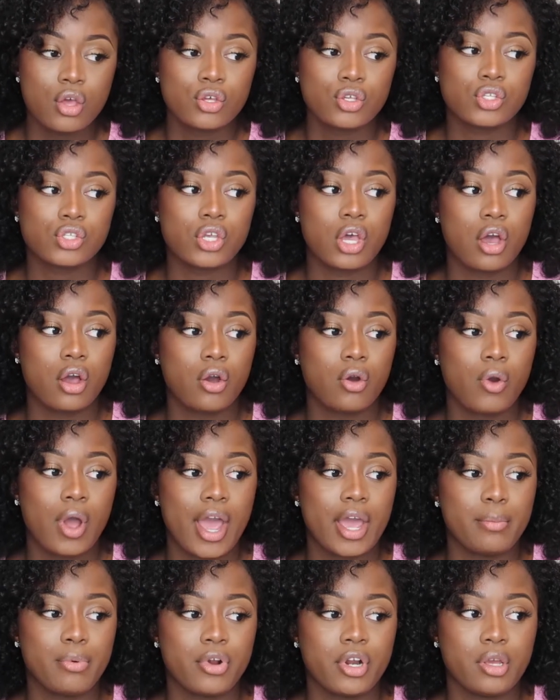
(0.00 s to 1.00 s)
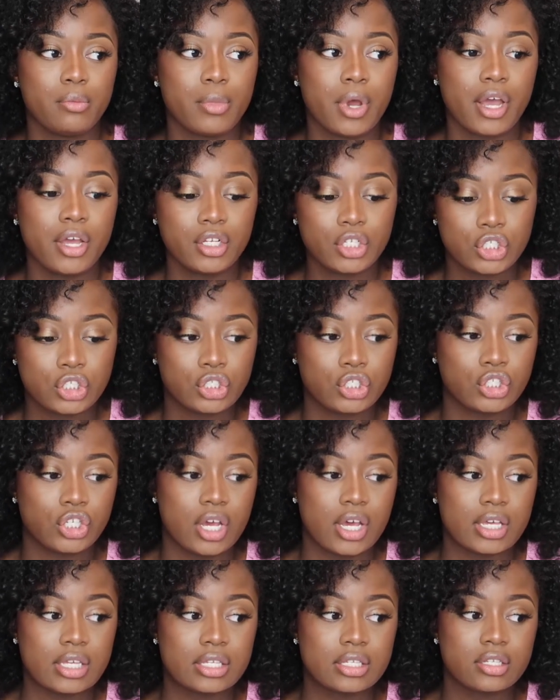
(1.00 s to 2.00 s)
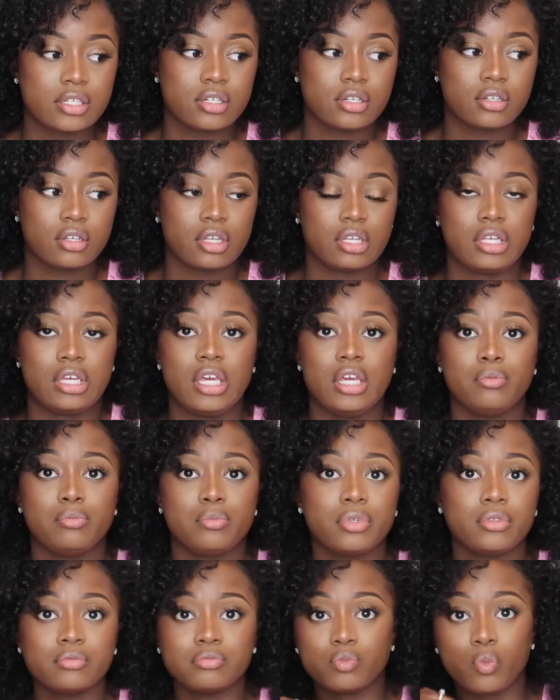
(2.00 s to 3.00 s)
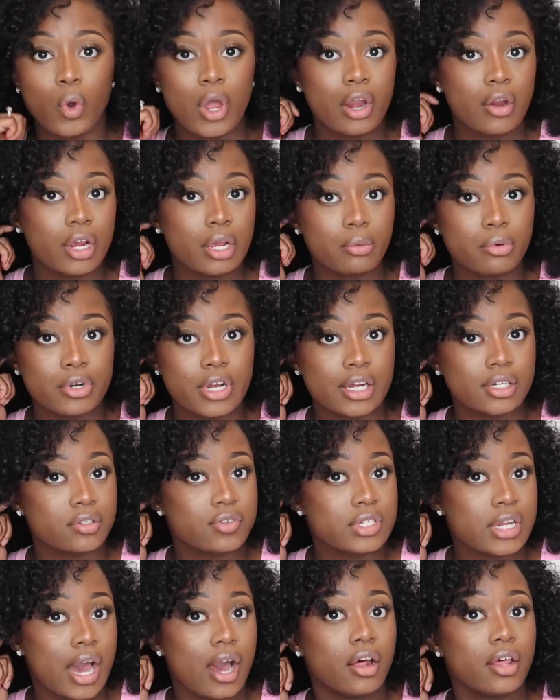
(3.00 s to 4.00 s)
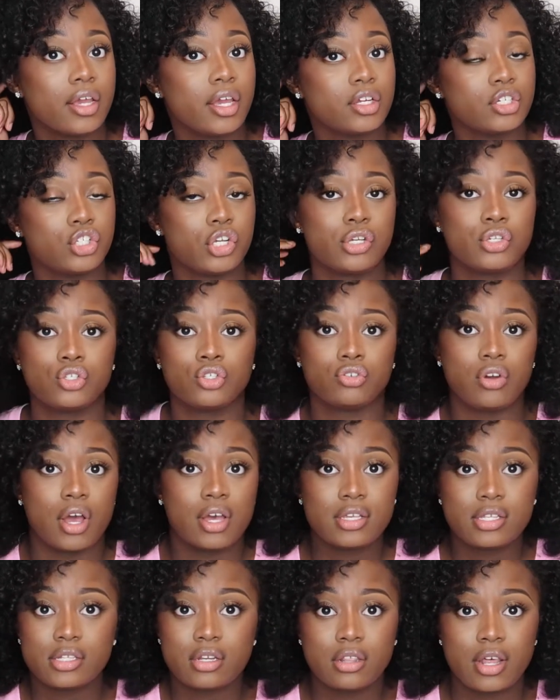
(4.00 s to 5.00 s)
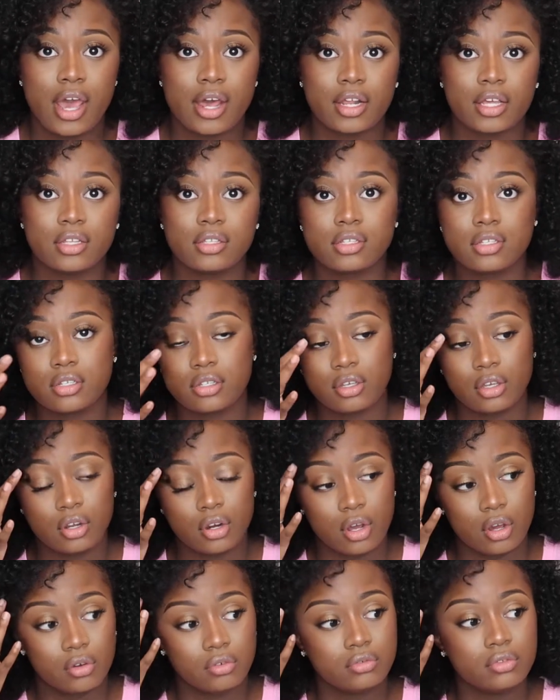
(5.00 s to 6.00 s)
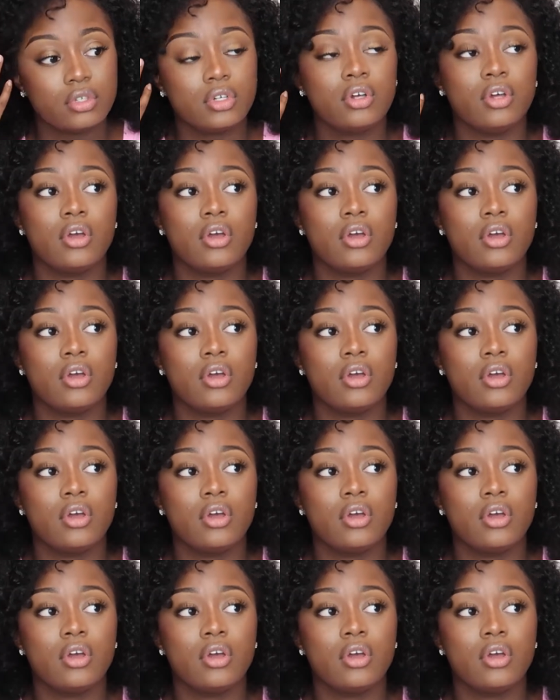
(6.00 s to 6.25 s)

So I pretty much just keep wearing protective styling and just trust that it's, you know,